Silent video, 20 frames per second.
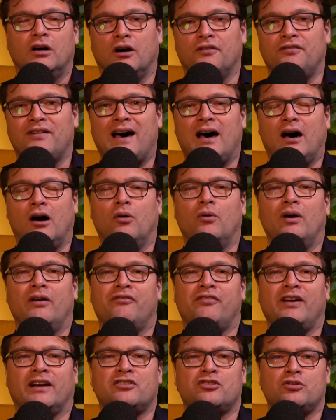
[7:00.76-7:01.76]
of how
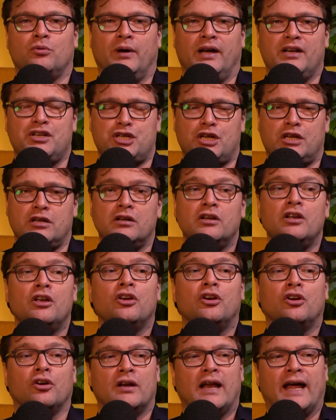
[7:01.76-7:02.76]
effectuation
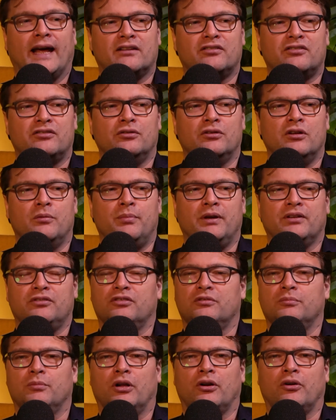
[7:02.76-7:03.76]
connects to the
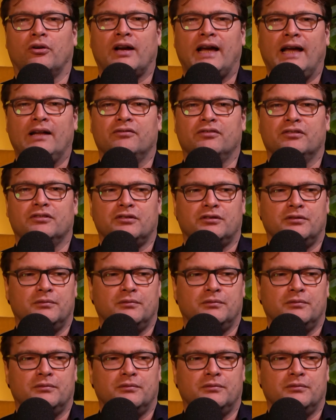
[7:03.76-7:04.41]
business model canvas.